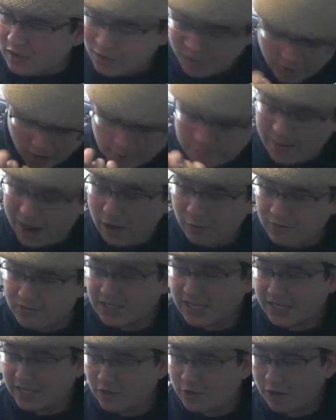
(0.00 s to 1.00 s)
got powers
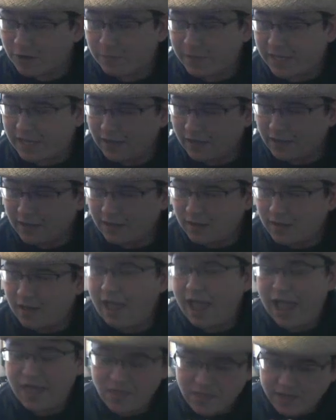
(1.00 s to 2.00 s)
like Kirby
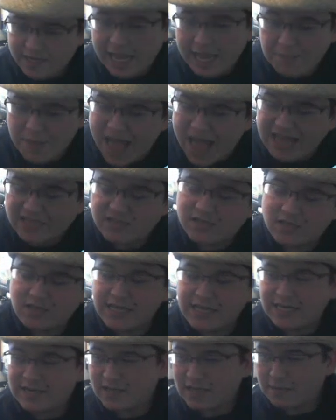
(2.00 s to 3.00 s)
and the game
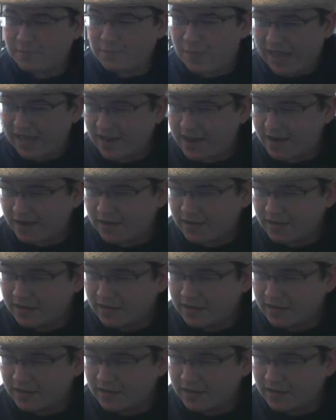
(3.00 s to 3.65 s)
escalated like Bayonetta.